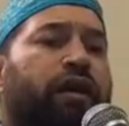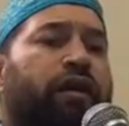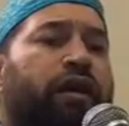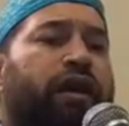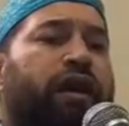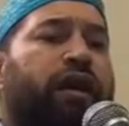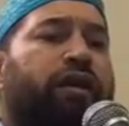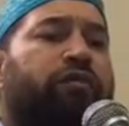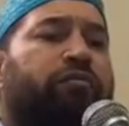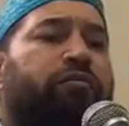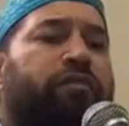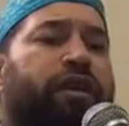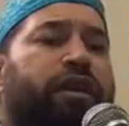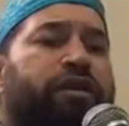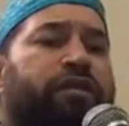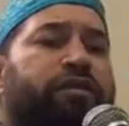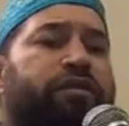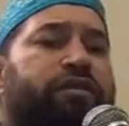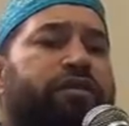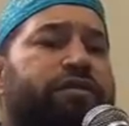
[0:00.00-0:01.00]
It
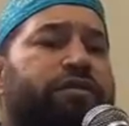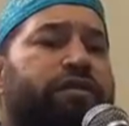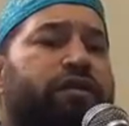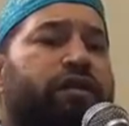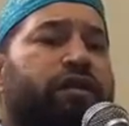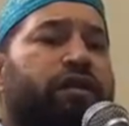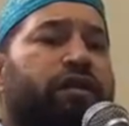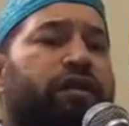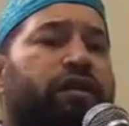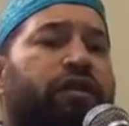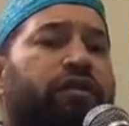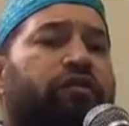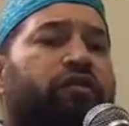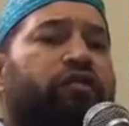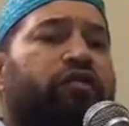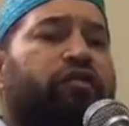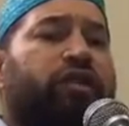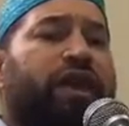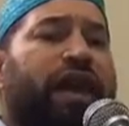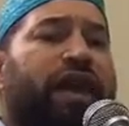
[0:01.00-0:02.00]
means
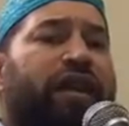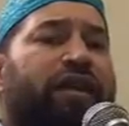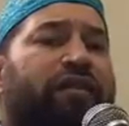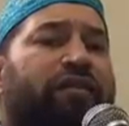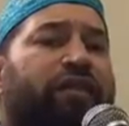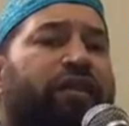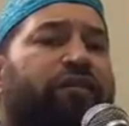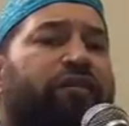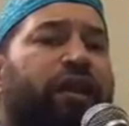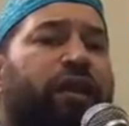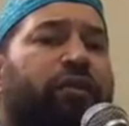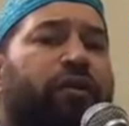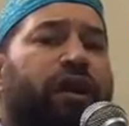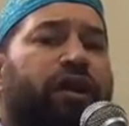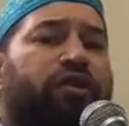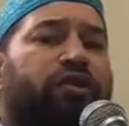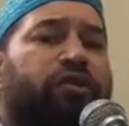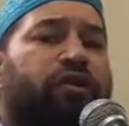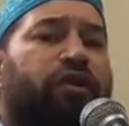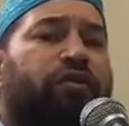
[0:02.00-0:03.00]
take the
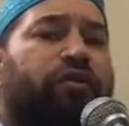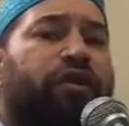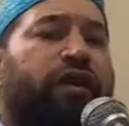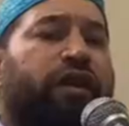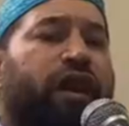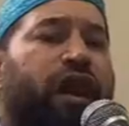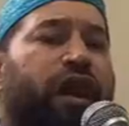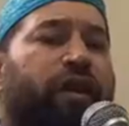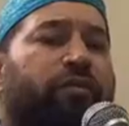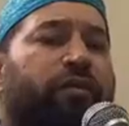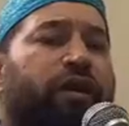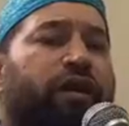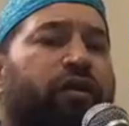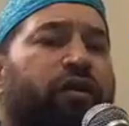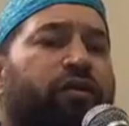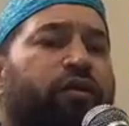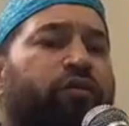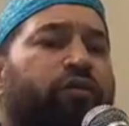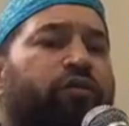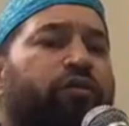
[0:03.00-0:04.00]
direction of the Kaaba
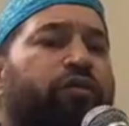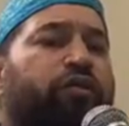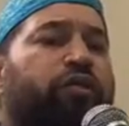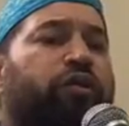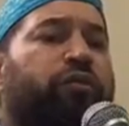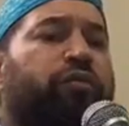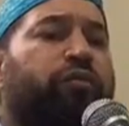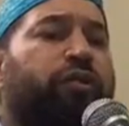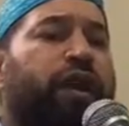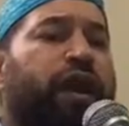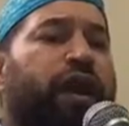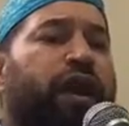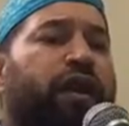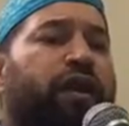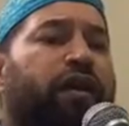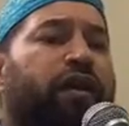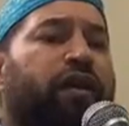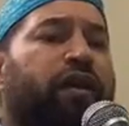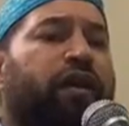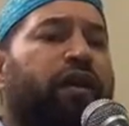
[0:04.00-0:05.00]
when you
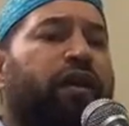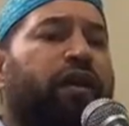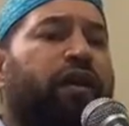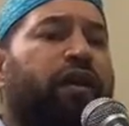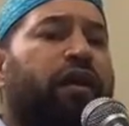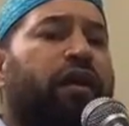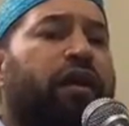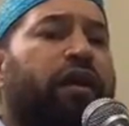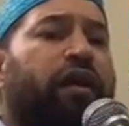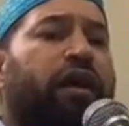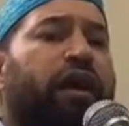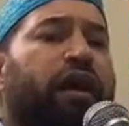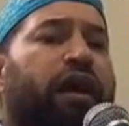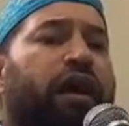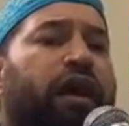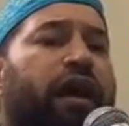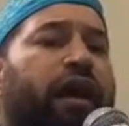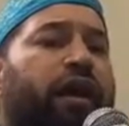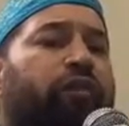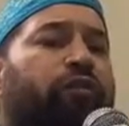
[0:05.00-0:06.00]
pray,
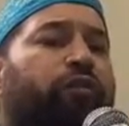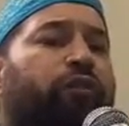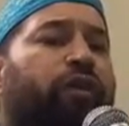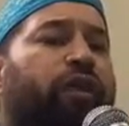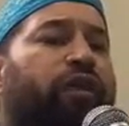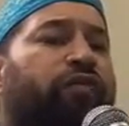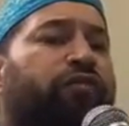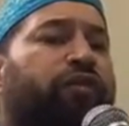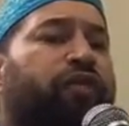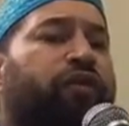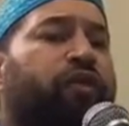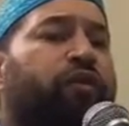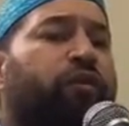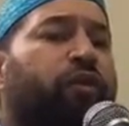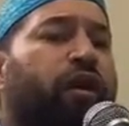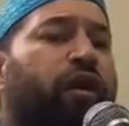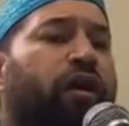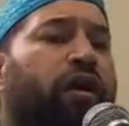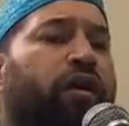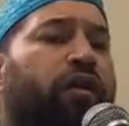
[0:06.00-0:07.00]
and wherever you
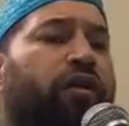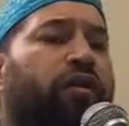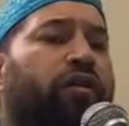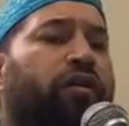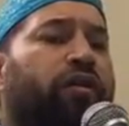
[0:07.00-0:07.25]
are,